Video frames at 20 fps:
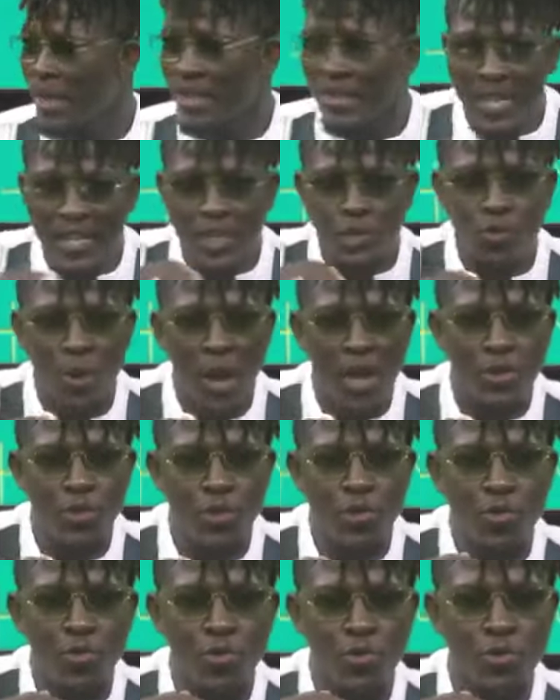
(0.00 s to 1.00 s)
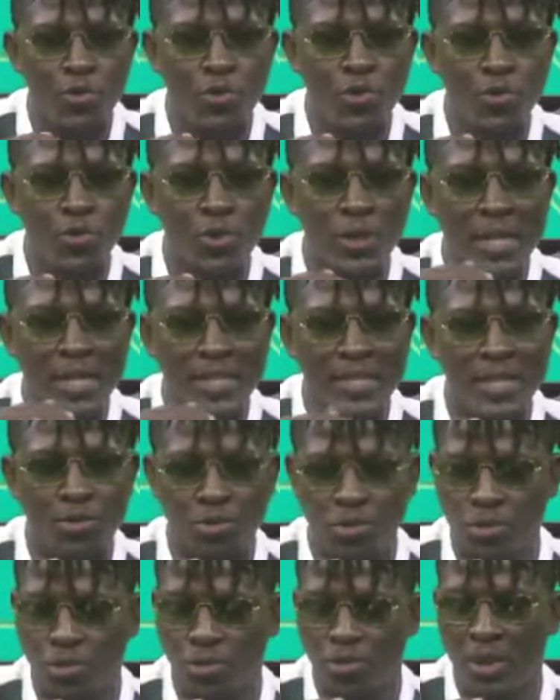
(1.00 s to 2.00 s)
That is why you listen
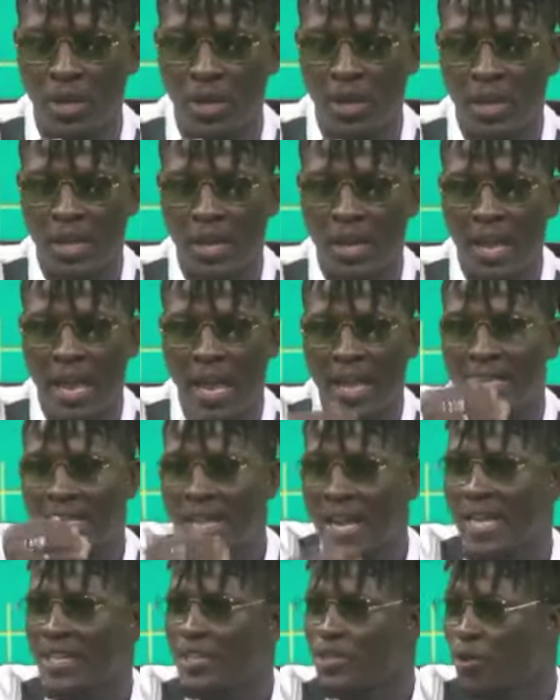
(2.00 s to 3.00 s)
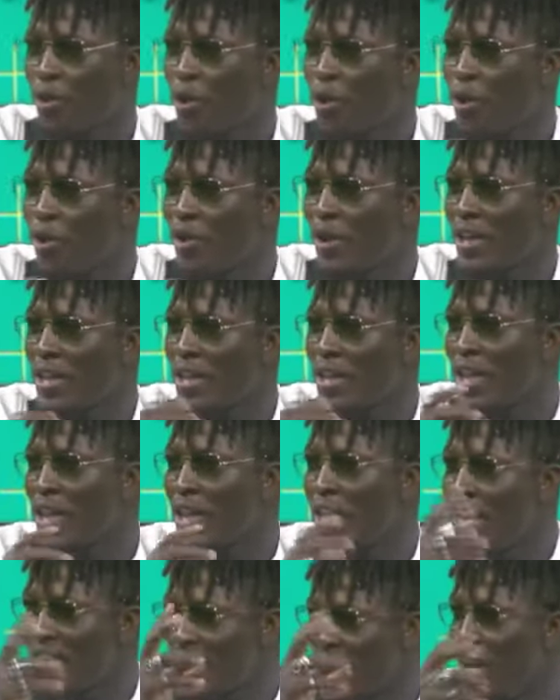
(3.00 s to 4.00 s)
to a Dej or
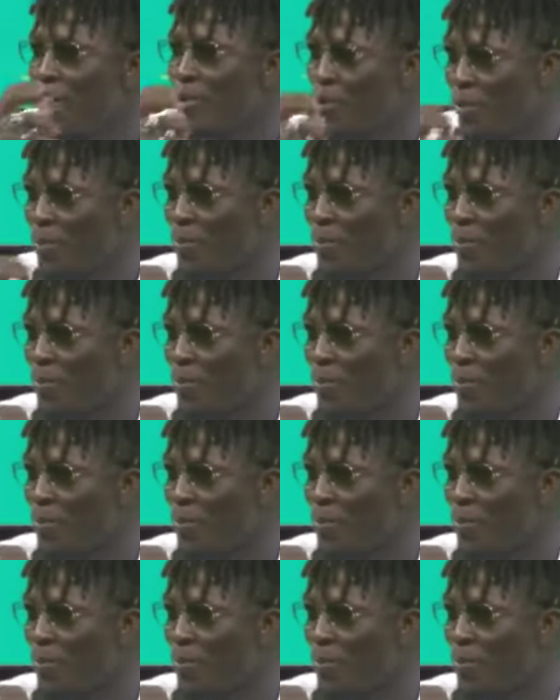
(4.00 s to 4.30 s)
a Yenyum.